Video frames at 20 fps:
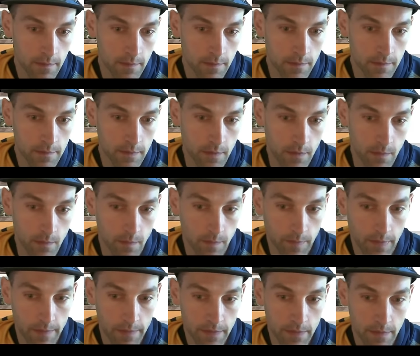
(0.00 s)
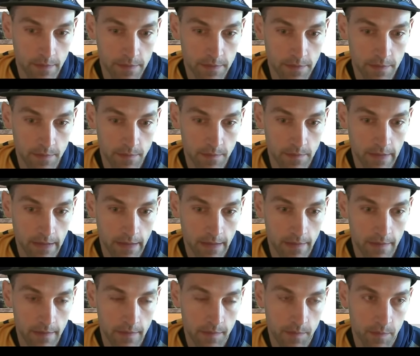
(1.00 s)
So we're probably going to
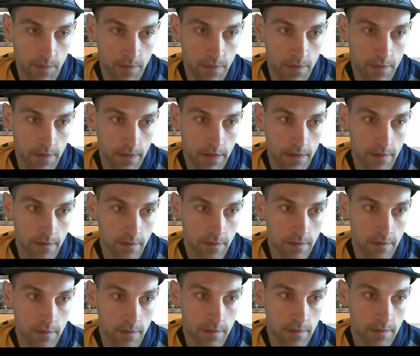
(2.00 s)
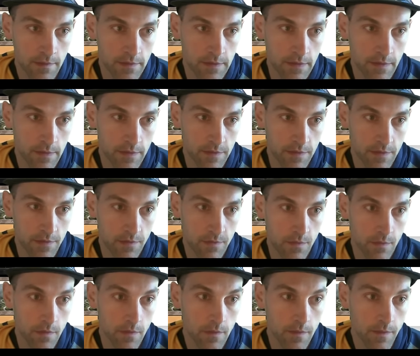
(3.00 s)
land into Preordain. See what
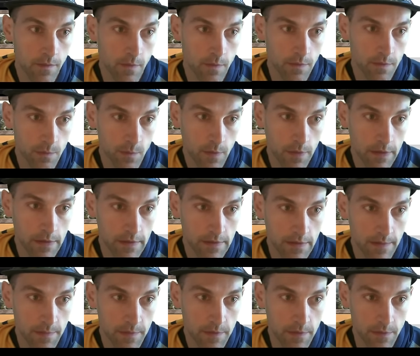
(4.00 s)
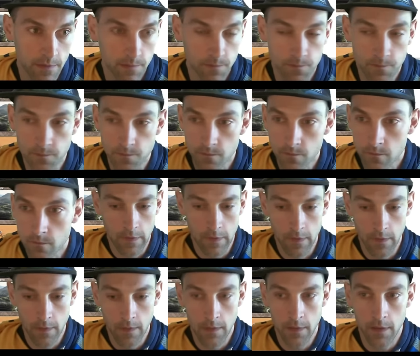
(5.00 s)
Strudel 420 is up to.
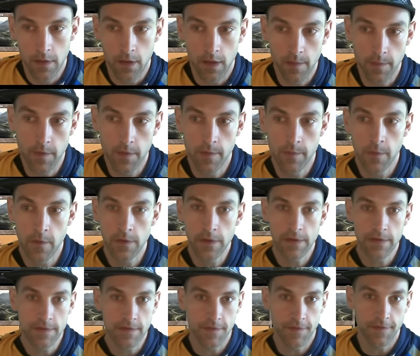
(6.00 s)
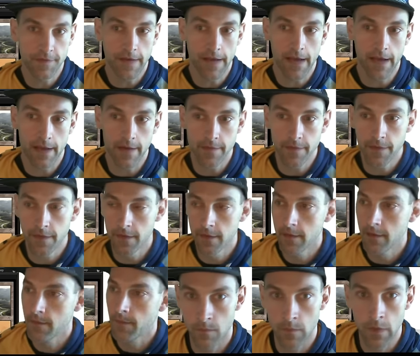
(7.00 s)
Our opponent mulligans to 5.
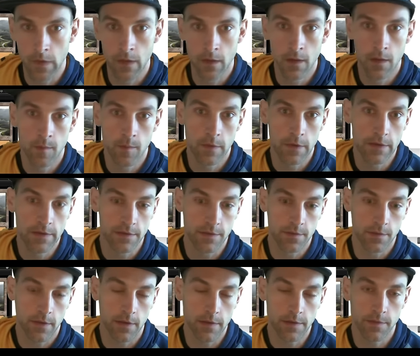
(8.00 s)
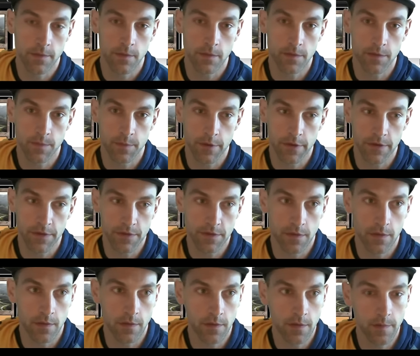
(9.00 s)
Plays a Drossforge Bridge,
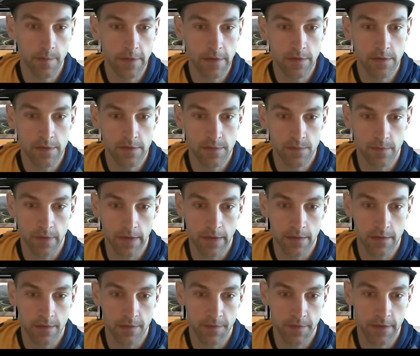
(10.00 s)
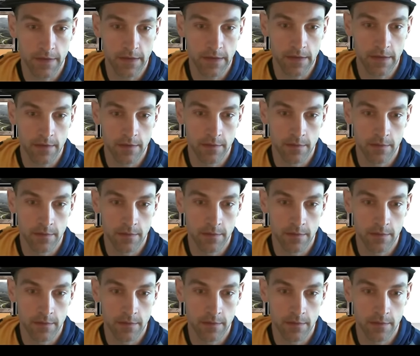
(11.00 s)
so it could be just regular affinity.